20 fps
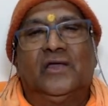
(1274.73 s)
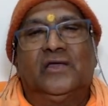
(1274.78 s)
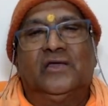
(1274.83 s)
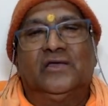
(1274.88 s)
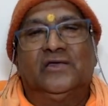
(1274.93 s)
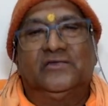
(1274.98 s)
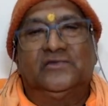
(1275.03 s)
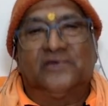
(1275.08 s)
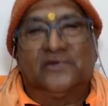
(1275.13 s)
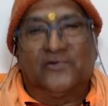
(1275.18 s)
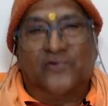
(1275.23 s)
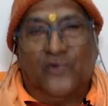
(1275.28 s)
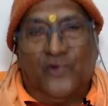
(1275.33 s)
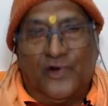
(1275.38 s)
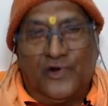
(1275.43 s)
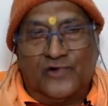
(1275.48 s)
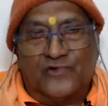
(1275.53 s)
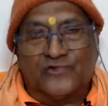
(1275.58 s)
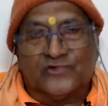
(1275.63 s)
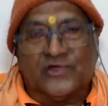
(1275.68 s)
Is it
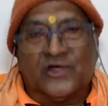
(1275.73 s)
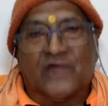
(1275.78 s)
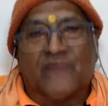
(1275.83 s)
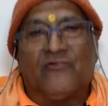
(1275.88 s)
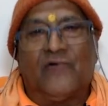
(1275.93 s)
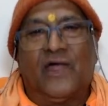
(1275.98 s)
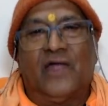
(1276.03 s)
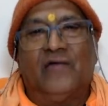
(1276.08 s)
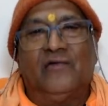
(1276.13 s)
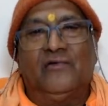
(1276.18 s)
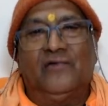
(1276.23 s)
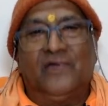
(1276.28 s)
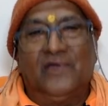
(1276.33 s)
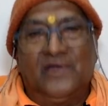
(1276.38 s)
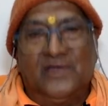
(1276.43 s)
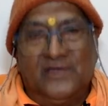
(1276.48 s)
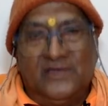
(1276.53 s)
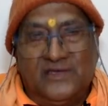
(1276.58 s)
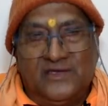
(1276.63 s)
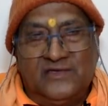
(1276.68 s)
going to survive?
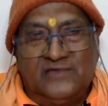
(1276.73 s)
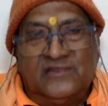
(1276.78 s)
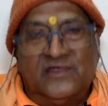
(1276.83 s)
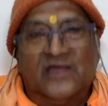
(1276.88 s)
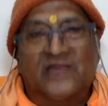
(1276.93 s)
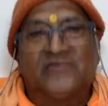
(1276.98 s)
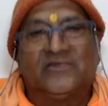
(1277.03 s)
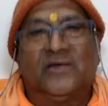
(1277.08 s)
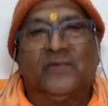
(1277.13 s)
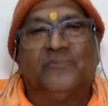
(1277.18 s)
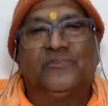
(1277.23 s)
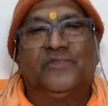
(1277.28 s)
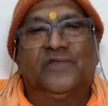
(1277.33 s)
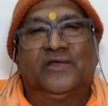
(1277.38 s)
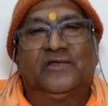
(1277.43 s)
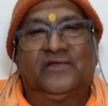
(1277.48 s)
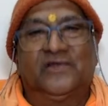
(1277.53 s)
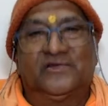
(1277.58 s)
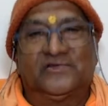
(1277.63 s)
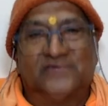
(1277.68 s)
Is there
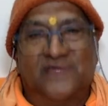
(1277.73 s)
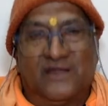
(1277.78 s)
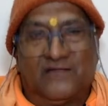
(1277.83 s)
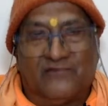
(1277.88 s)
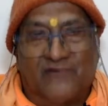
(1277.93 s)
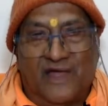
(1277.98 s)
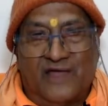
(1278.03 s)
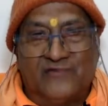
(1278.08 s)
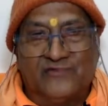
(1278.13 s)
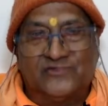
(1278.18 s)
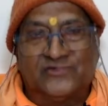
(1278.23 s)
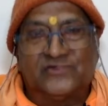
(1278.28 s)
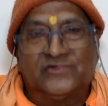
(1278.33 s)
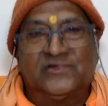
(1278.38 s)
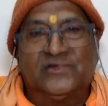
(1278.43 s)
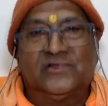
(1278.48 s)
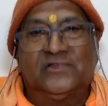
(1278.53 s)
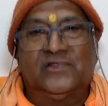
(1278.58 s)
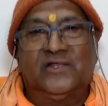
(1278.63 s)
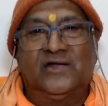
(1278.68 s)
something that survives
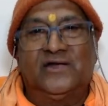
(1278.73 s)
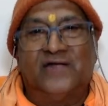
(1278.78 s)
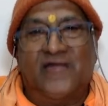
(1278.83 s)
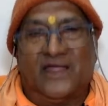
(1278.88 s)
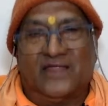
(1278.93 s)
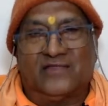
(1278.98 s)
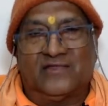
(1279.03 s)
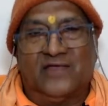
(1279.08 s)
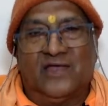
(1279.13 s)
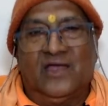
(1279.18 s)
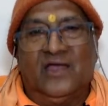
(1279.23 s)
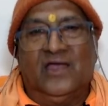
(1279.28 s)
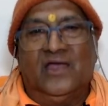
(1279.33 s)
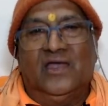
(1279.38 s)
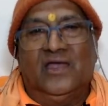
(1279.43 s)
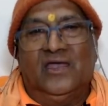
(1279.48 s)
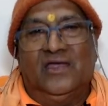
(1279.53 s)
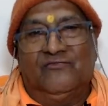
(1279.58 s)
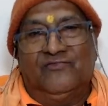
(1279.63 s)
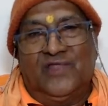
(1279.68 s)
the death?
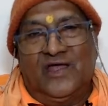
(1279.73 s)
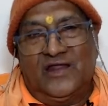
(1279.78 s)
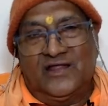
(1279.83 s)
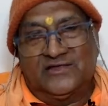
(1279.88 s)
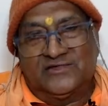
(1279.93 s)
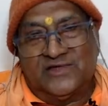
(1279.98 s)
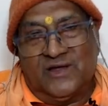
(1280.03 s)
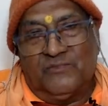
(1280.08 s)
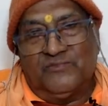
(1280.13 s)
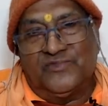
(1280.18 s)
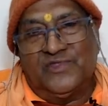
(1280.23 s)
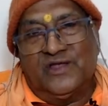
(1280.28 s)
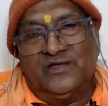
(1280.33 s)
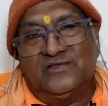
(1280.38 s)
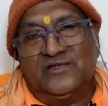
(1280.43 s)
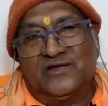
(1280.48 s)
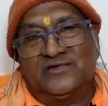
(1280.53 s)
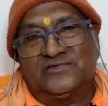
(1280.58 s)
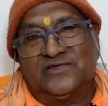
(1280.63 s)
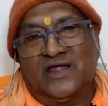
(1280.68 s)
If there is something
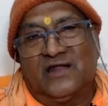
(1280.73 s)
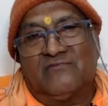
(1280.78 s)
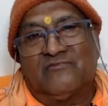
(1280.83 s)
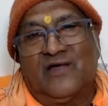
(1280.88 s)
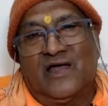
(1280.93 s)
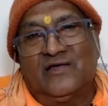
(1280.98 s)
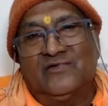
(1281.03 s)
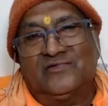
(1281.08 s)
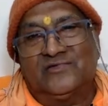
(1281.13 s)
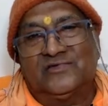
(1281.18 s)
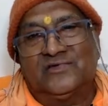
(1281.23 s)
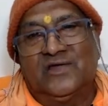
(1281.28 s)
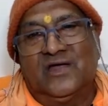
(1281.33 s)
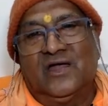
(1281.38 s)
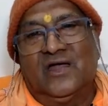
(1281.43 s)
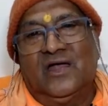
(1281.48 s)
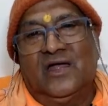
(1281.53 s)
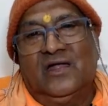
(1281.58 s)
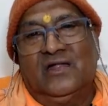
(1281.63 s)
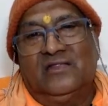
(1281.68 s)
that survives
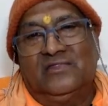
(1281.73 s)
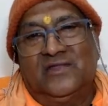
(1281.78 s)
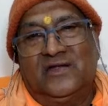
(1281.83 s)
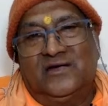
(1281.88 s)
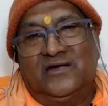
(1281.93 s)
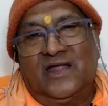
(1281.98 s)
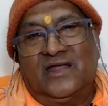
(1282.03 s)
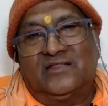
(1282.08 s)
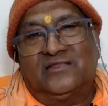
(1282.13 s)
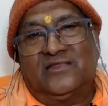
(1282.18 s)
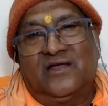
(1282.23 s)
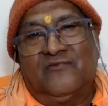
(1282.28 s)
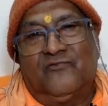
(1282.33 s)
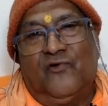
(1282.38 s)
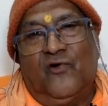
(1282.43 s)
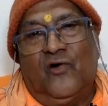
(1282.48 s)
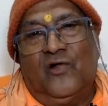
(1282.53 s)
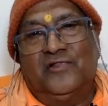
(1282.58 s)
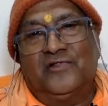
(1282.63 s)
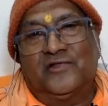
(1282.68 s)
the death of
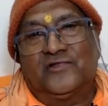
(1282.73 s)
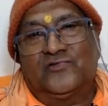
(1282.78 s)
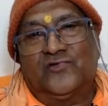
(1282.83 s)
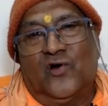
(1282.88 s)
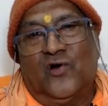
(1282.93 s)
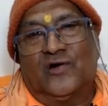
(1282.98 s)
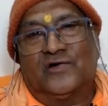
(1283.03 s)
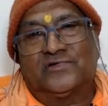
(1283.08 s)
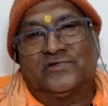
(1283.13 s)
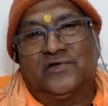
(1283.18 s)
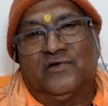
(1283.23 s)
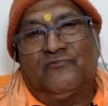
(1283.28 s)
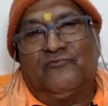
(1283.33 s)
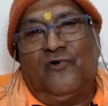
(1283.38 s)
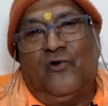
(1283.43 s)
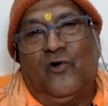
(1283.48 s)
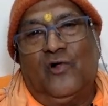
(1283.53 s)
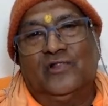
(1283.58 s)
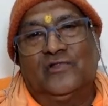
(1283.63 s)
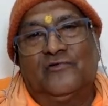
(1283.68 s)
all the thoughts, of
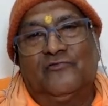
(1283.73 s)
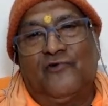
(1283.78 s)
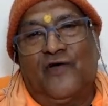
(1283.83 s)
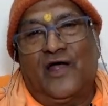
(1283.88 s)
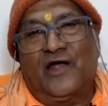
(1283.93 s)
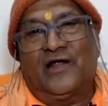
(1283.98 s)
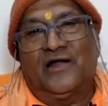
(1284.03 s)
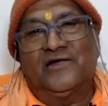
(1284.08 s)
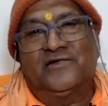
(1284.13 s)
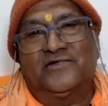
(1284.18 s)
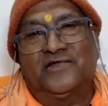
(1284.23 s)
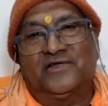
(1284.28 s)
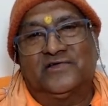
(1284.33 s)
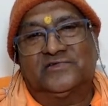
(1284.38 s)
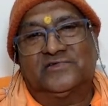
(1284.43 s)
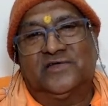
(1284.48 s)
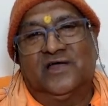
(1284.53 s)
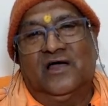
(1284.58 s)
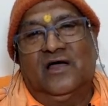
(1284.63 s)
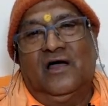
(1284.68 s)
all the
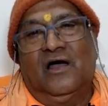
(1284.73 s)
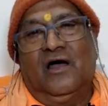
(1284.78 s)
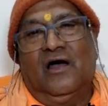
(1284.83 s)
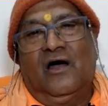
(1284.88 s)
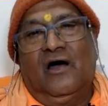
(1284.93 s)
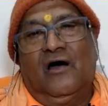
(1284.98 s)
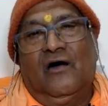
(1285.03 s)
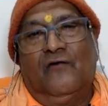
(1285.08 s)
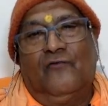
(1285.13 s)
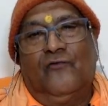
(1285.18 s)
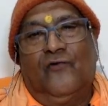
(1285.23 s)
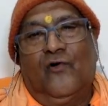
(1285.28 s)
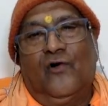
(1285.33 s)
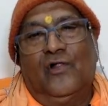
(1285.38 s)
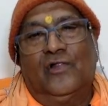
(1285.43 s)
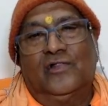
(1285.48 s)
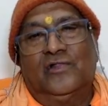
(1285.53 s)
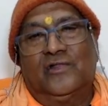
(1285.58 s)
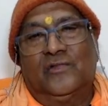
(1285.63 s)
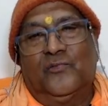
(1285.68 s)
faculties, of
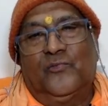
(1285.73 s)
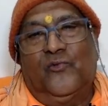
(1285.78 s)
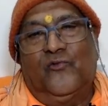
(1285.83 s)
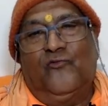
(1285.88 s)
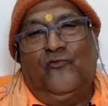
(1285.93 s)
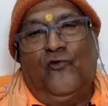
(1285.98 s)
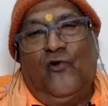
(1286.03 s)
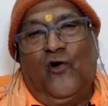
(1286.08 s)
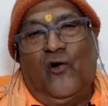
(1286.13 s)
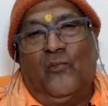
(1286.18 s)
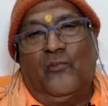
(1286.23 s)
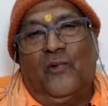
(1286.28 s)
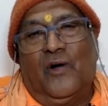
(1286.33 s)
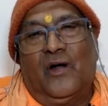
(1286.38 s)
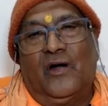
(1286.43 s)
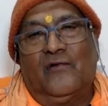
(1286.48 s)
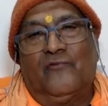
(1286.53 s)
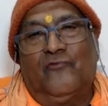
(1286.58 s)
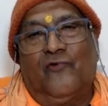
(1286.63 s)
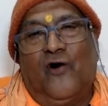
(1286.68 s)
all the form
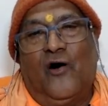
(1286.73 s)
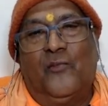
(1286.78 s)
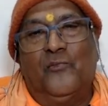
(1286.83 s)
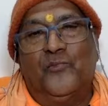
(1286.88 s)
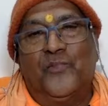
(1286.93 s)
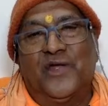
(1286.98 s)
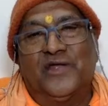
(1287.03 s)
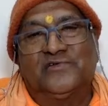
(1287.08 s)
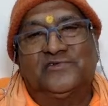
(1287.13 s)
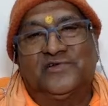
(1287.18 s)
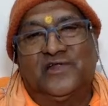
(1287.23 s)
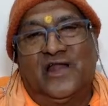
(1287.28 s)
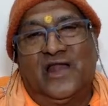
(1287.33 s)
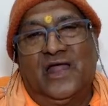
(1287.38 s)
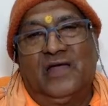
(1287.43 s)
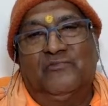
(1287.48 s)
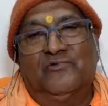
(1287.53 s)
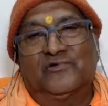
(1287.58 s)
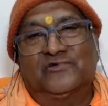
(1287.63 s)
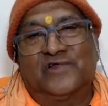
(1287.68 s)
and form based
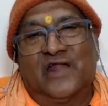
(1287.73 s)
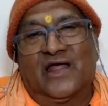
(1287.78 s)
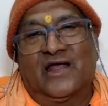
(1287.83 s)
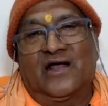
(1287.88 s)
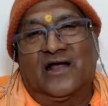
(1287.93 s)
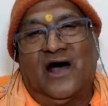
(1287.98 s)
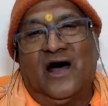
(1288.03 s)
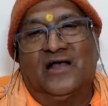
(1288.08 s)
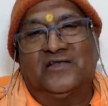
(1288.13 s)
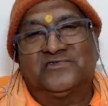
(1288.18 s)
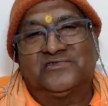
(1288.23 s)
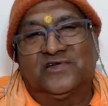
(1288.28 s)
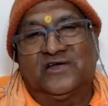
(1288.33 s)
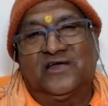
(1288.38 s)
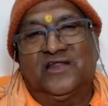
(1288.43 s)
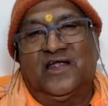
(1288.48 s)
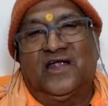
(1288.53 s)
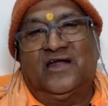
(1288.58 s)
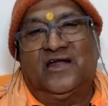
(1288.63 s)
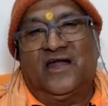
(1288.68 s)
labels like caste,
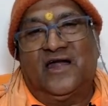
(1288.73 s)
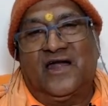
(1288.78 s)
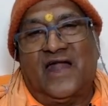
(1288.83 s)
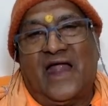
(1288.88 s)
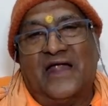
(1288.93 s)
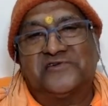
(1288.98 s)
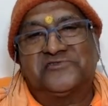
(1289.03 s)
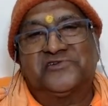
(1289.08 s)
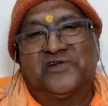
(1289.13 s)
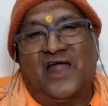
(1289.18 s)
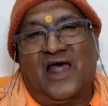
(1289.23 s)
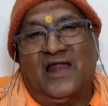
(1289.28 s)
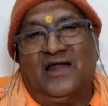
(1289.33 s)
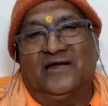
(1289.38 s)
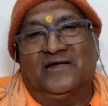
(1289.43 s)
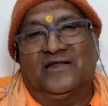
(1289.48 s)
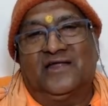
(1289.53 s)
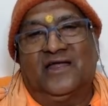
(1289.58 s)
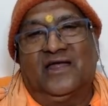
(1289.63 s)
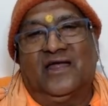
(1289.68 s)
creed,
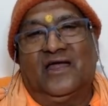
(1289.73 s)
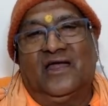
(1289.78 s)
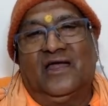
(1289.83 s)
nationality,